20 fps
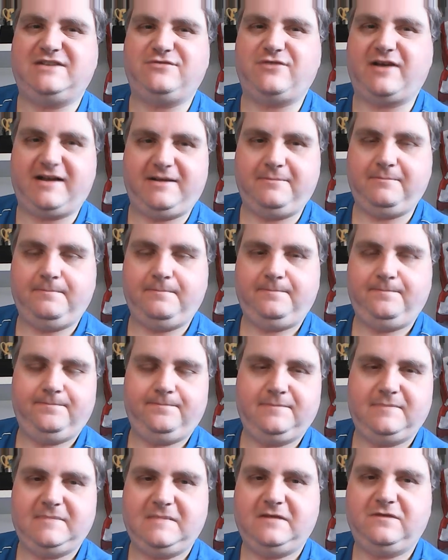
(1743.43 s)
Dragon.
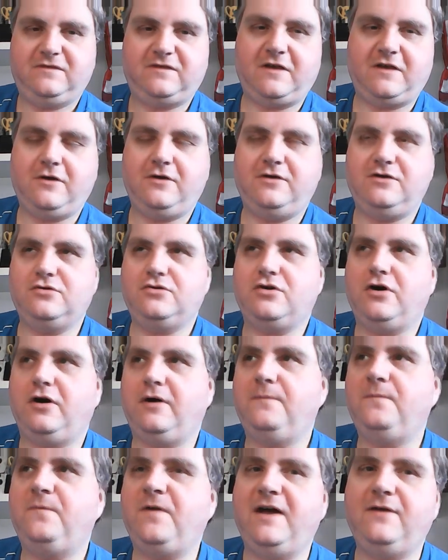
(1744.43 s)
So you've got
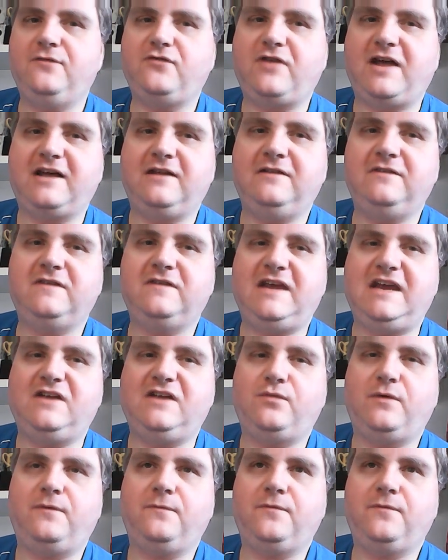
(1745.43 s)
5 dragons, each
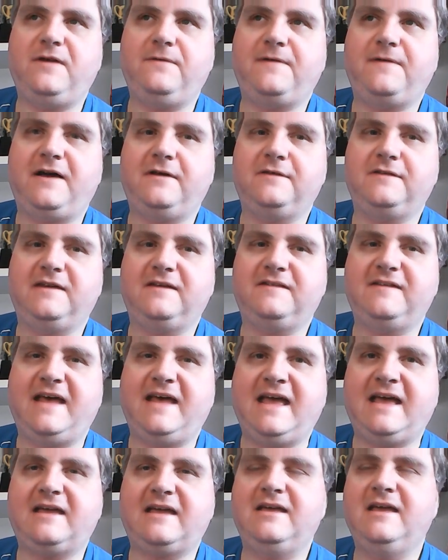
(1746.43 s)
with 3,000
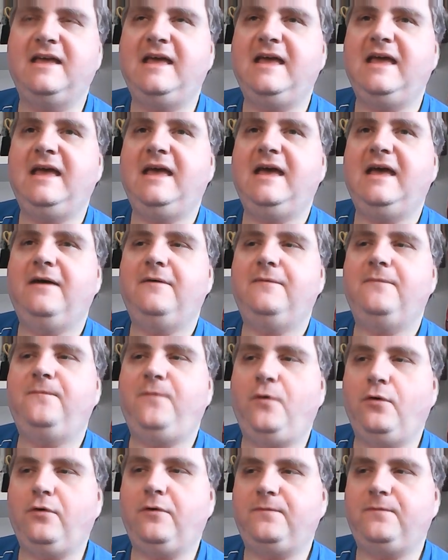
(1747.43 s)
attack.
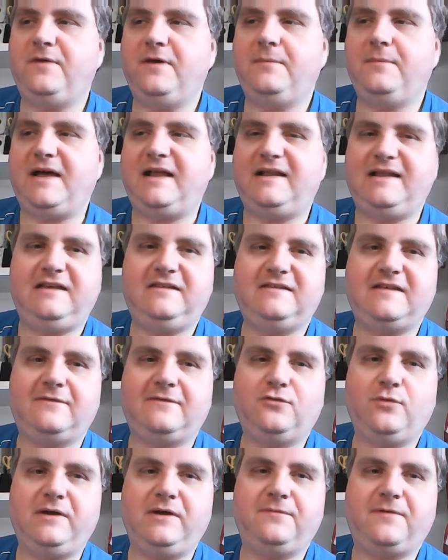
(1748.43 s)
4 of them at least have
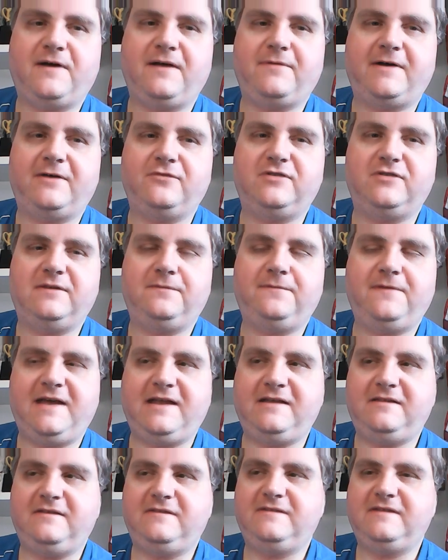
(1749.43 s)
2,500
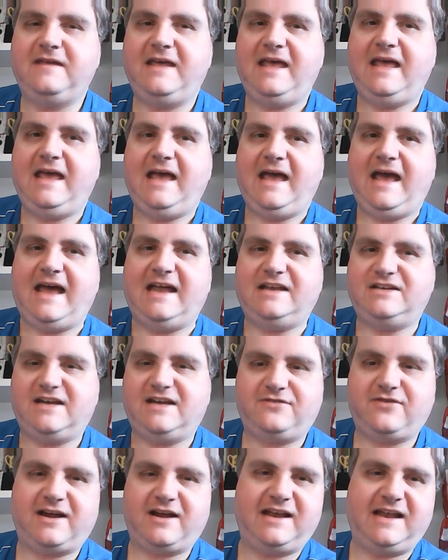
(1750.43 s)
defense, and Jet
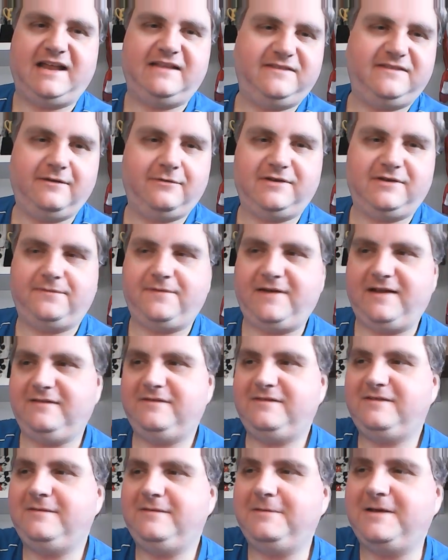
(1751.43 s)
Dragon has 0
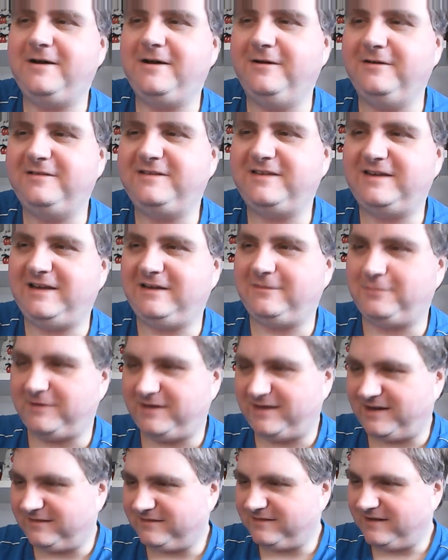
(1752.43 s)
defense, because it is what
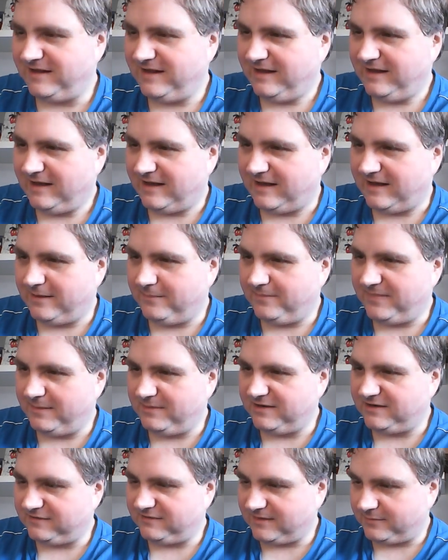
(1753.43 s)
it is. Let me
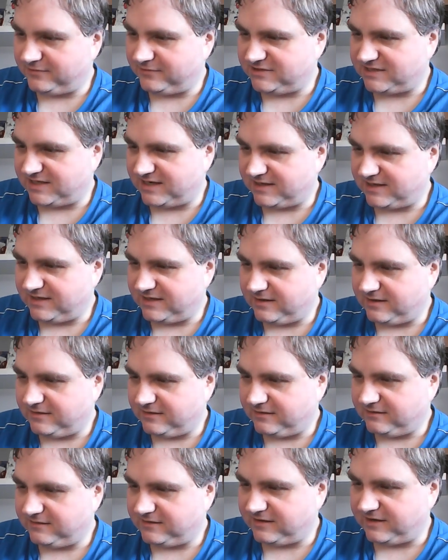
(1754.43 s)
just double check.
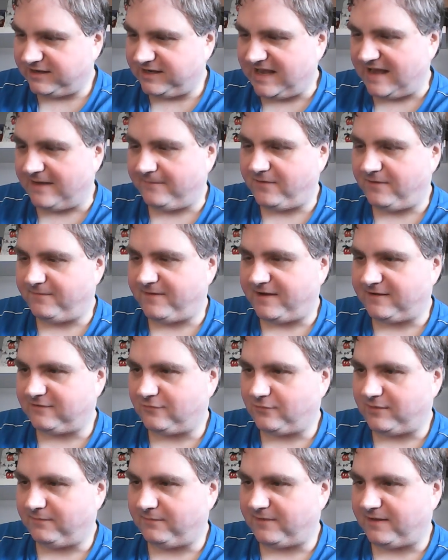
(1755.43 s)
Yeah,
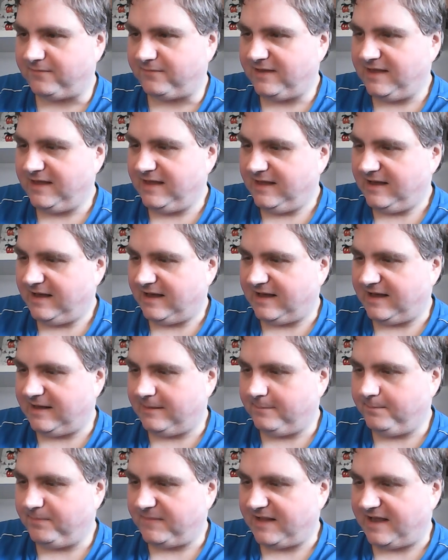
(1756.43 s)
3,025.
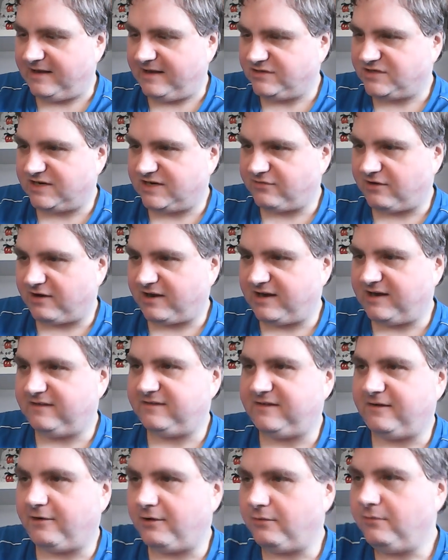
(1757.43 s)
And Jet Dragon is
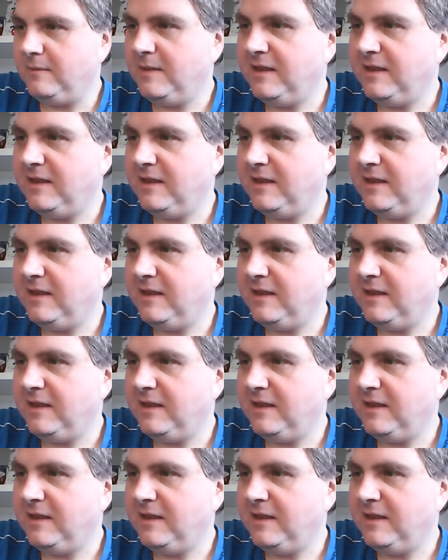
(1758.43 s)
0.